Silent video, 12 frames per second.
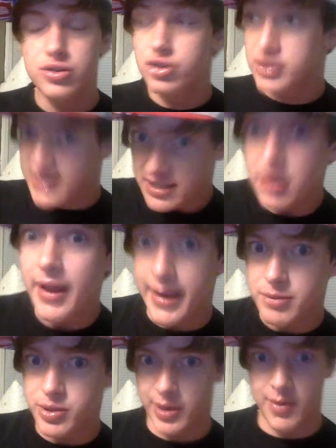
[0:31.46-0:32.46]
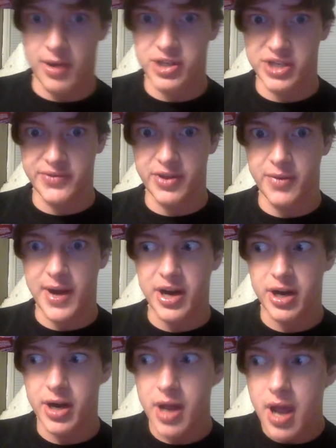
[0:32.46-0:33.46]
Still am doing well, just for the
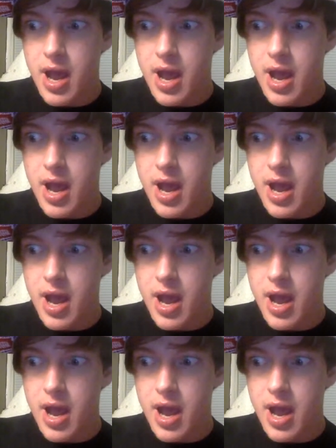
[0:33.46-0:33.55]
record.